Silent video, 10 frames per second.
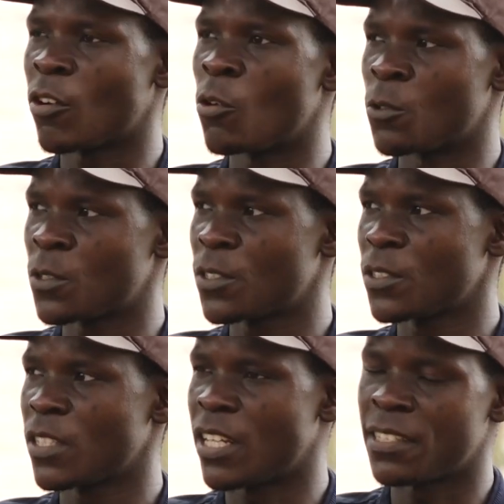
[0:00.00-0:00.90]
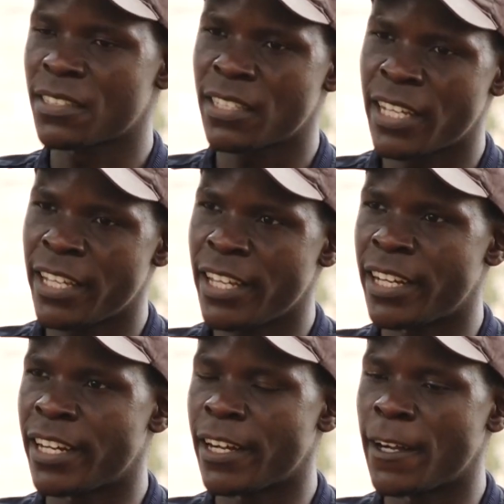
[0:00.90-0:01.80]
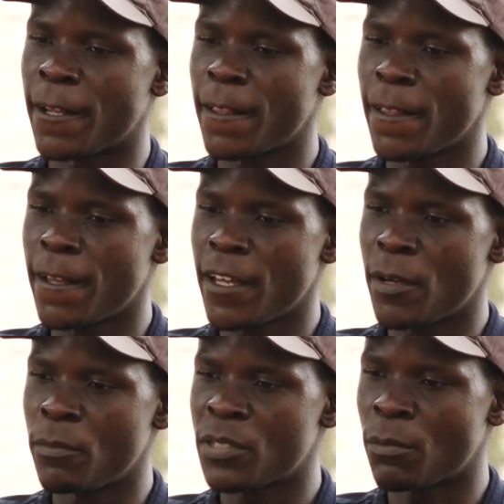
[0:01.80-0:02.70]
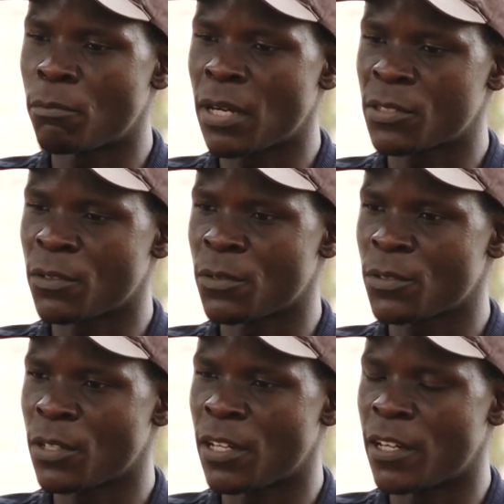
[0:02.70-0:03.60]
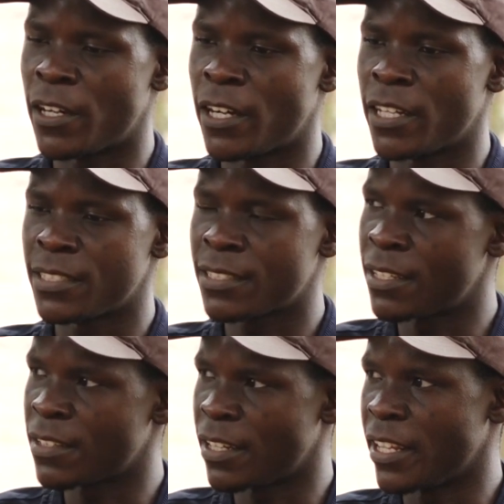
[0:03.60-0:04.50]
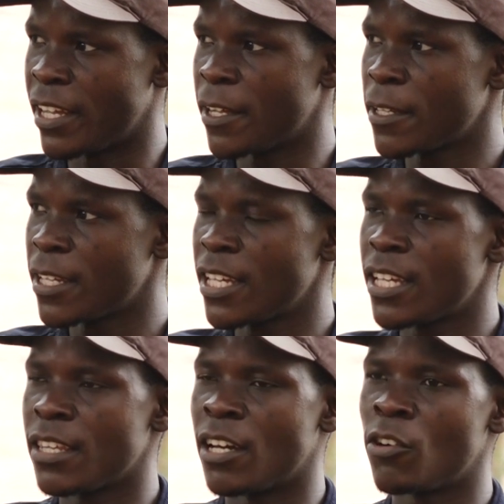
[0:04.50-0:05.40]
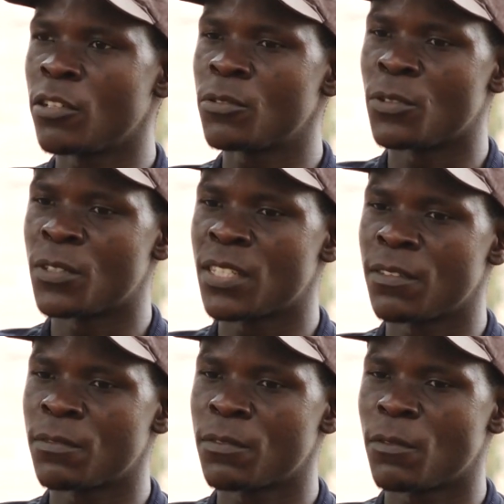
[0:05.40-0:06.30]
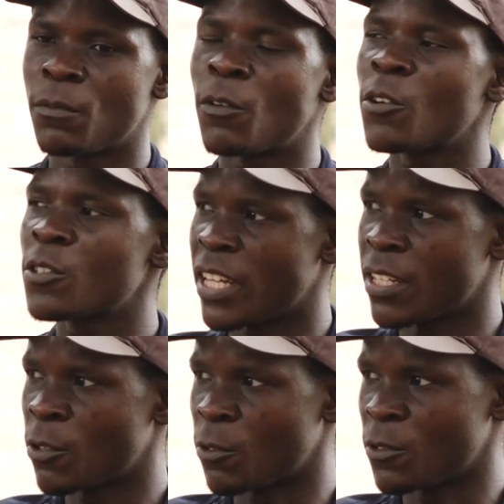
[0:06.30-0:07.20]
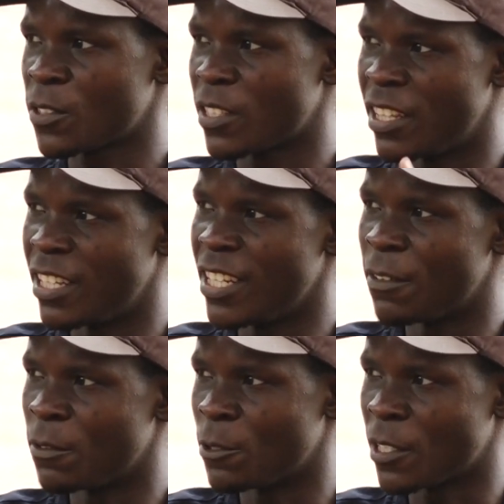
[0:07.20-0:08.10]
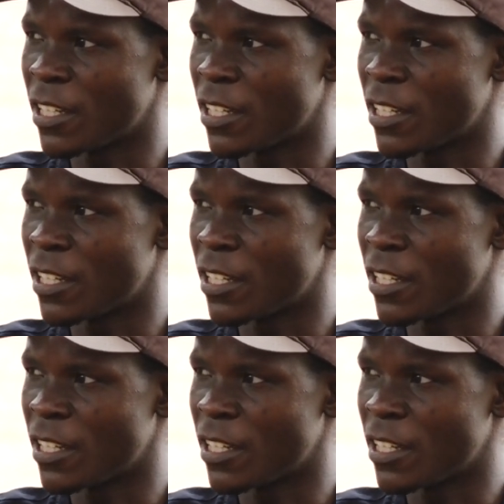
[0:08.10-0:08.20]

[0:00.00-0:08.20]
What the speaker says: coast, that's Kenya and some part of Tanzania, they're going to receive 4 cyclones in the near future.